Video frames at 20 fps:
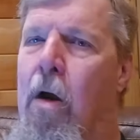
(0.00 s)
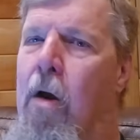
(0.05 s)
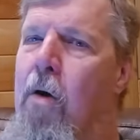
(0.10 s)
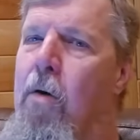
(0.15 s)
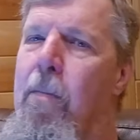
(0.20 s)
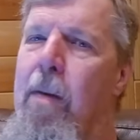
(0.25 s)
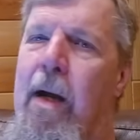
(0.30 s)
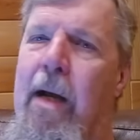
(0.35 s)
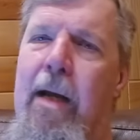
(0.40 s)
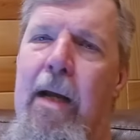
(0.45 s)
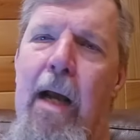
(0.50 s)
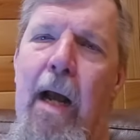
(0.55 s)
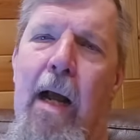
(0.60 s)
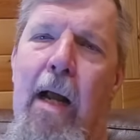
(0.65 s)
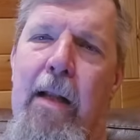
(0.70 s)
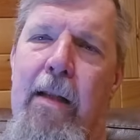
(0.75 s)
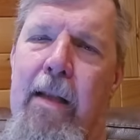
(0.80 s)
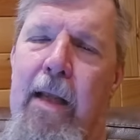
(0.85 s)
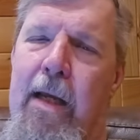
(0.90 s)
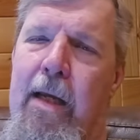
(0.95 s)
Oh my
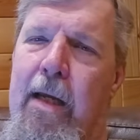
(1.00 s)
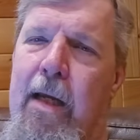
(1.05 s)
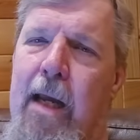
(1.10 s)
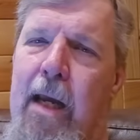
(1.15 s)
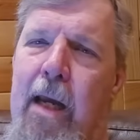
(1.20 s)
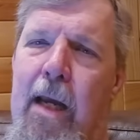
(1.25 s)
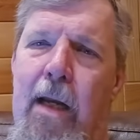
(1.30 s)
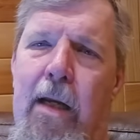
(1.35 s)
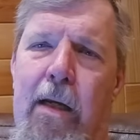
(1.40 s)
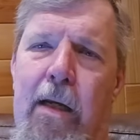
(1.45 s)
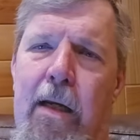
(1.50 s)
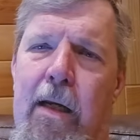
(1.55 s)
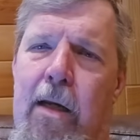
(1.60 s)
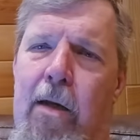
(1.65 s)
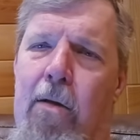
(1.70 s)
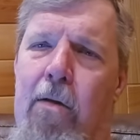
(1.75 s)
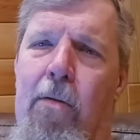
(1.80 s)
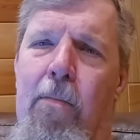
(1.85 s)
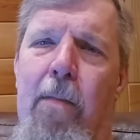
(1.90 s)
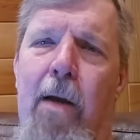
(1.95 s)
God, they can't
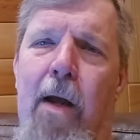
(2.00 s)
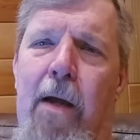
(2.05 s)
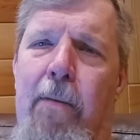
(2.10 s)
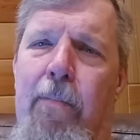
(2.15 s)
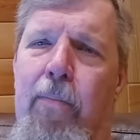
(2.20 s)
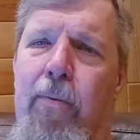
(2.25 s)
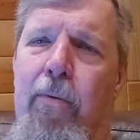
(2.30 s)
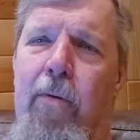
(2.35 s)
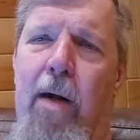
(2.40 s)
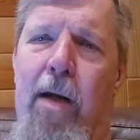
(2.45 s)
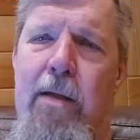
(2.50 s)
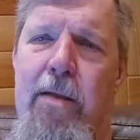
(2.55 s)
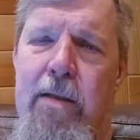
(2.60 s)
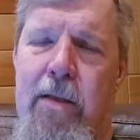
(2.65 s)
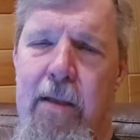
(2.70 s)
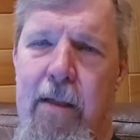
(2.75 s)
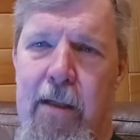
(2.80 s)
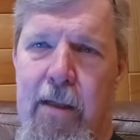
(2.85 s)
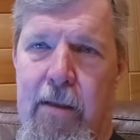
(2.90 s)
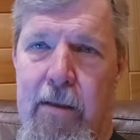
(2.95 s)
kill my
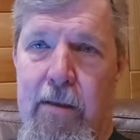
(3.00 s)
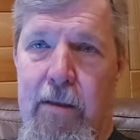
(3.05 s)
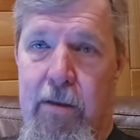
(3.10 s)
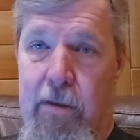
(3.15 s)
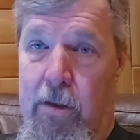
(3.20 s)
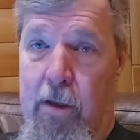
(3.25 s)
president.